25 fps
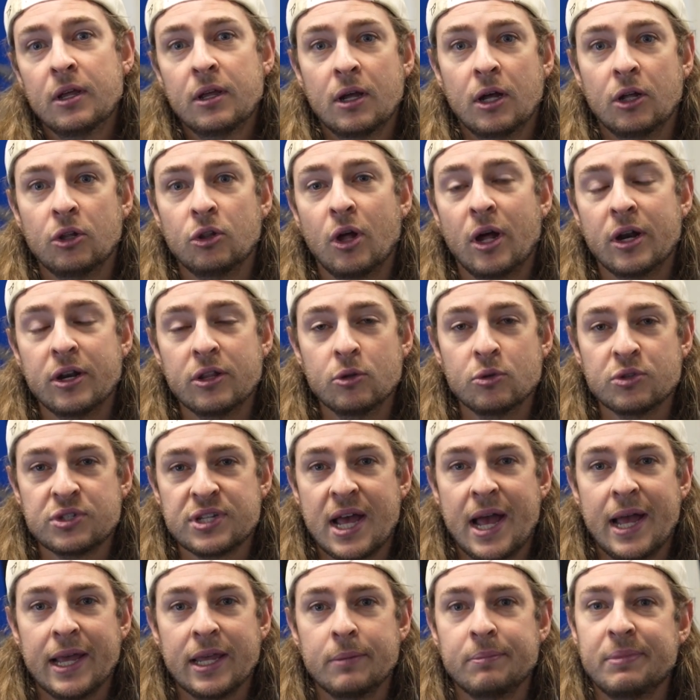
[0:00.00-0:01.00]
a lot of those
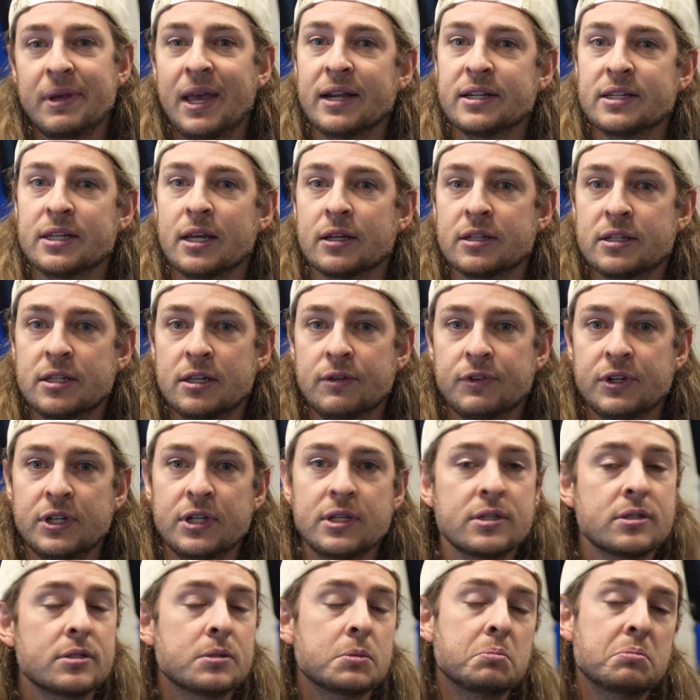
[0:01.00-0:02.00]
high impact
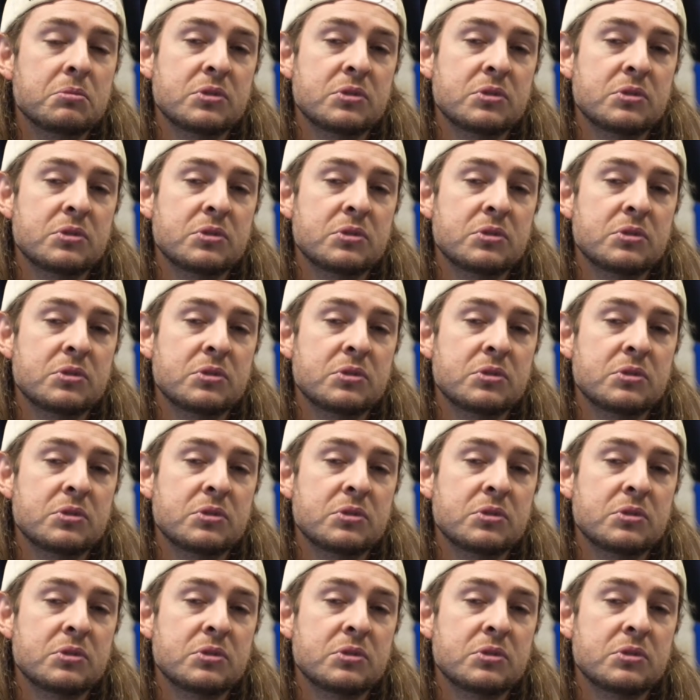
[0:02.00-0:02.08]
activities,